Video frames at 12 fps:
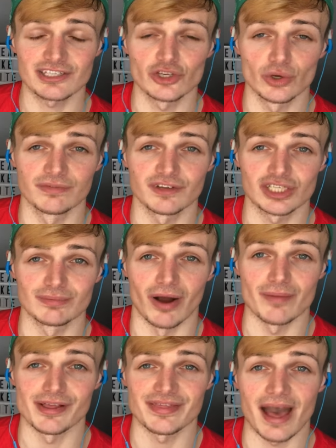Eurovision
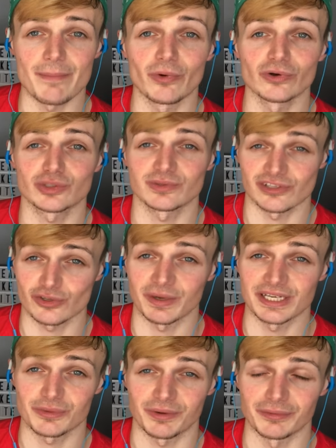moment there brought to us in
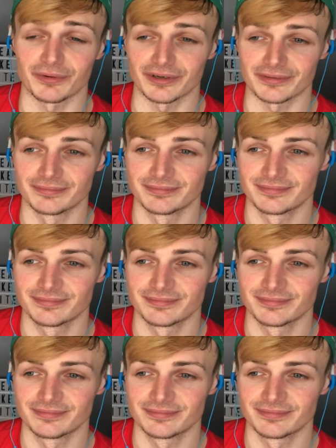2021.